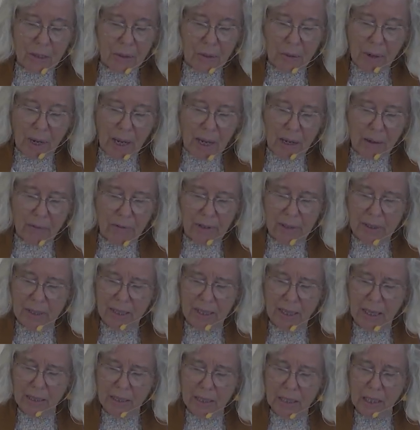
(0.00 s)
have a
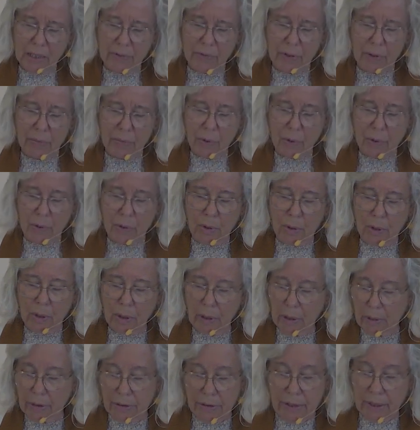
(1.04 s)
sense of a more
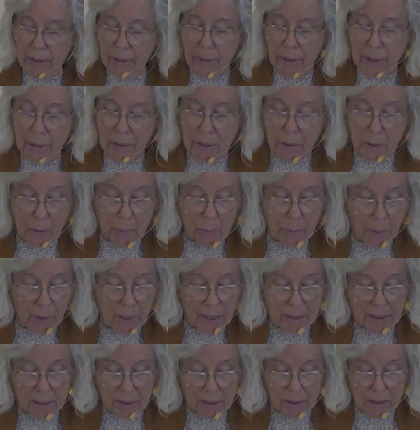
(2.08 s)
ethereal
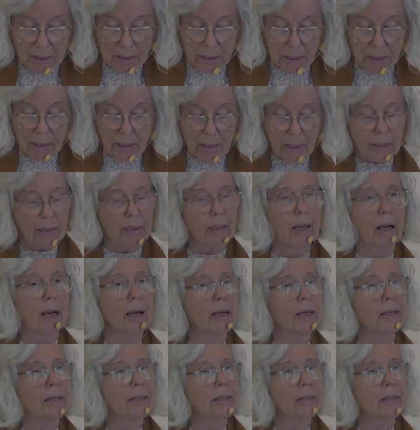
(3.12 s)
presence that
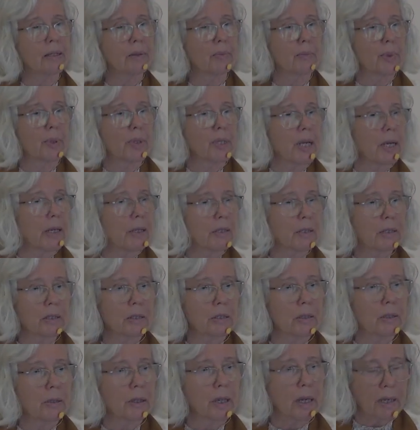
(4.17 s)
guides and protects your
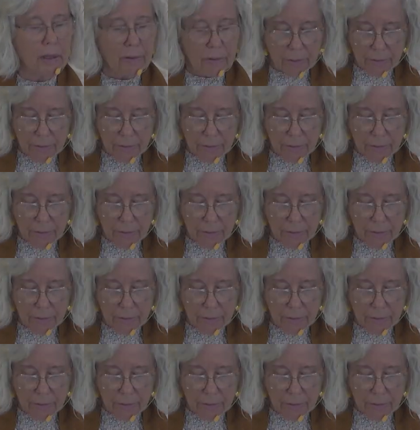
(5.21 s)
life?